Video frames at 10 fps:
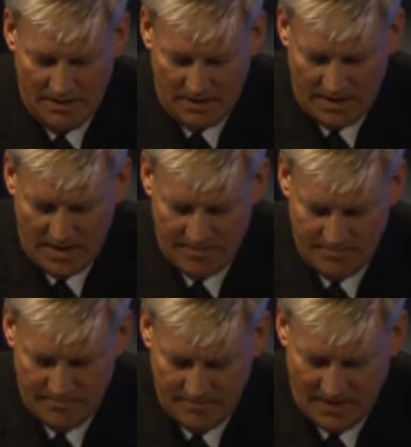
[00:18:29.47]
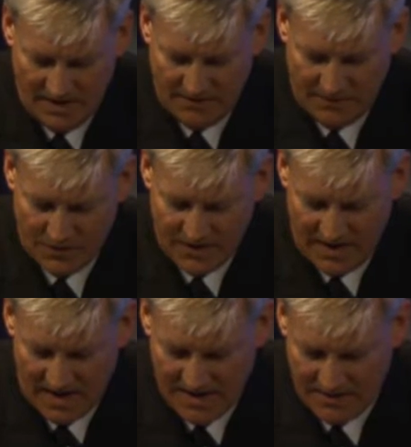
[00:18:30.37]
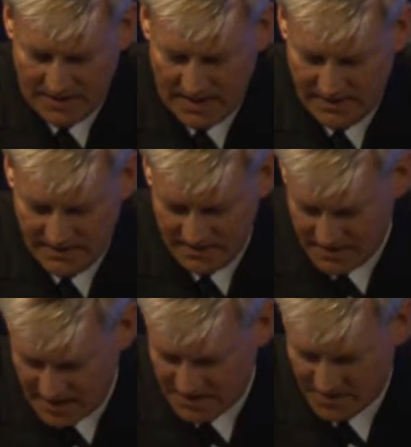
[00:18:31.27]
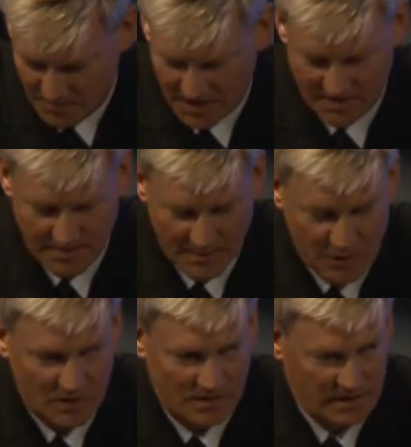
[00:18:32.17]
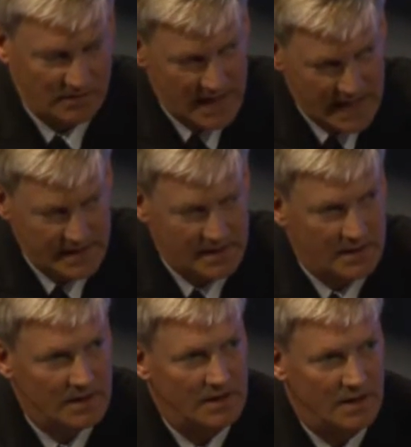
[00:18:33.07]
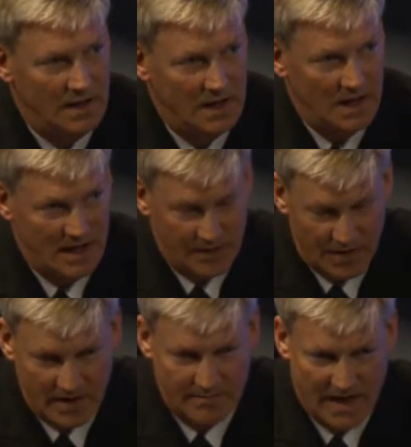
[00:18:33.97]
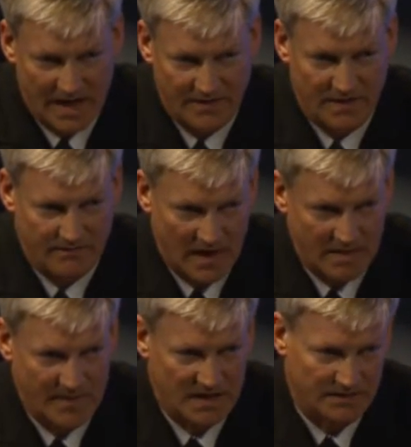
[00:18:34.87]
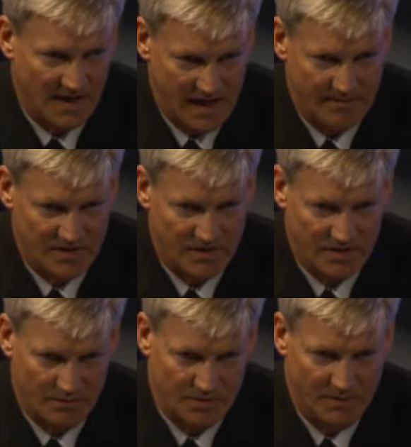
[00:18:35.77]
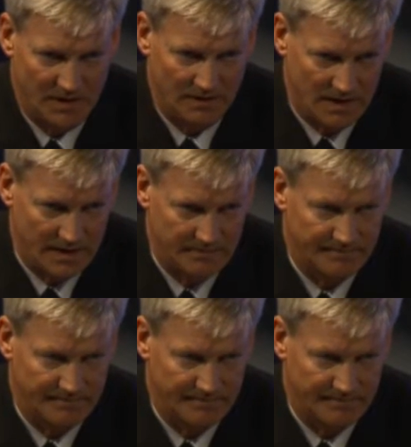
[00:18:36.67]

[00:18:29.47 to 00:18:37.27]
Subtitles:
and the first thing I thought, and it's not just because I'm a Berkeley grad, I thought about the environmental damage that was being done.